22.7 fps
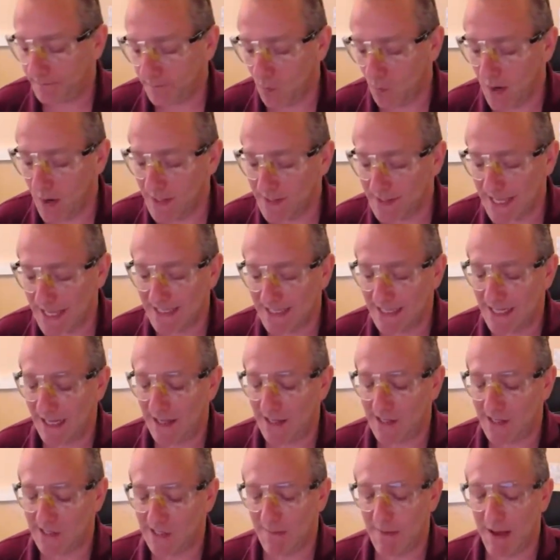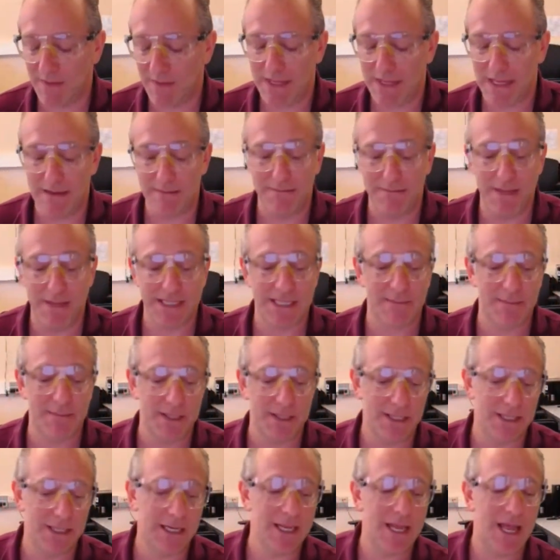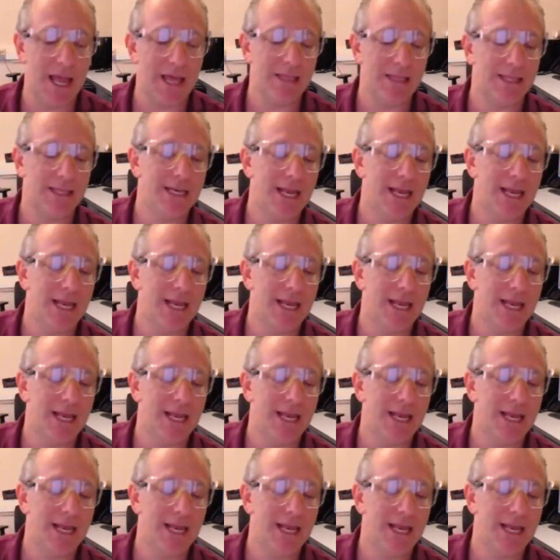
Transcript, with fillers: What does that tell us about the miscibility and the